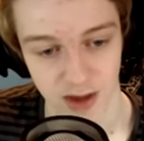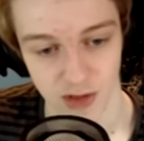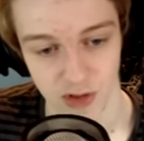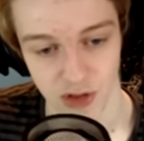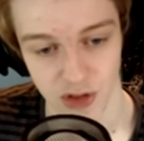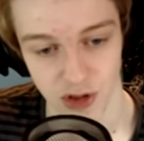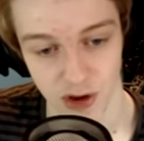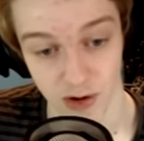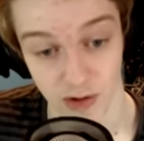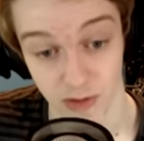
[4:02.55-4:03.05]

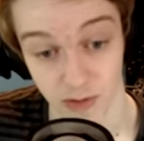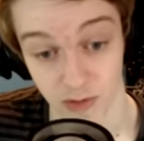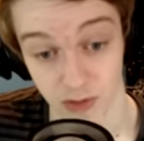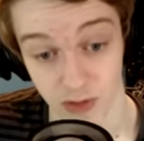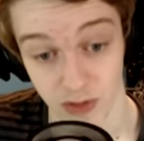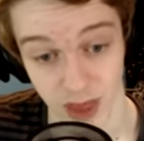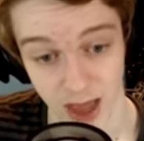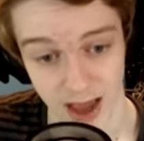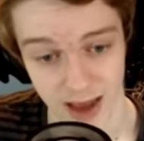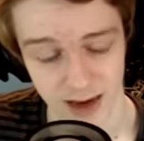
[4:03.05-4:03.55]
So
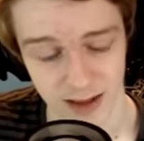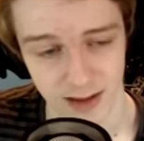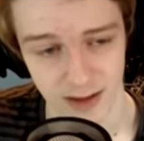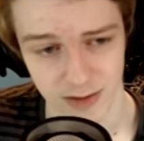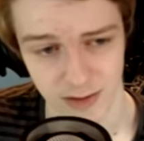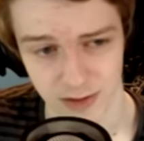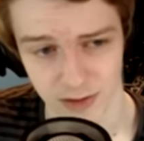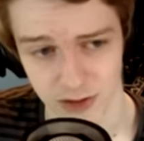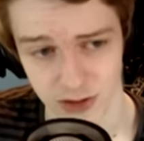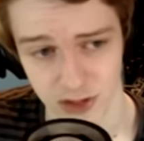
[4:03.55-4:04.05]
that
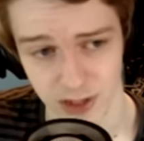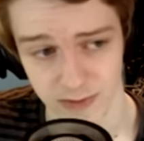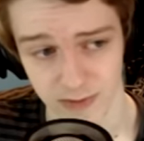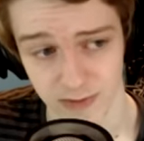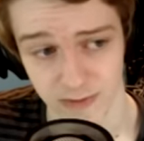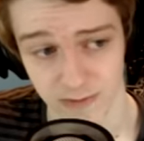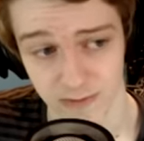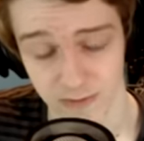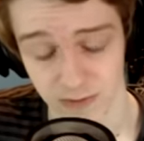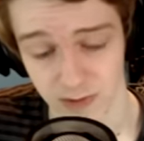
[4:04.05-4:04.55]
is all the
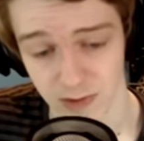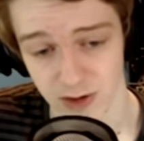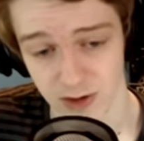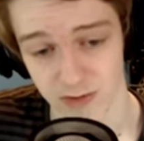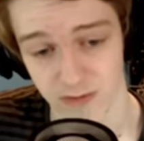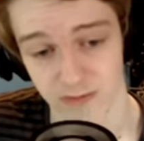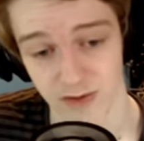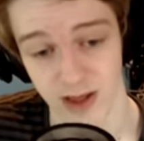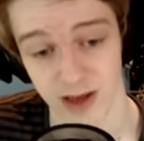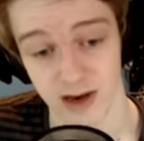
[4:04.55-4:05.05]
drops from the
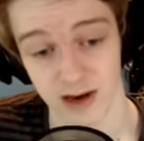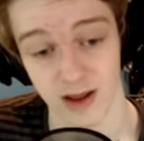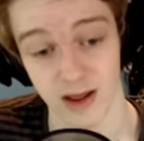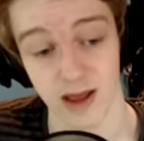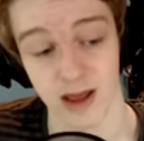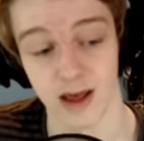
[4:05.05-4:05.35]
new event.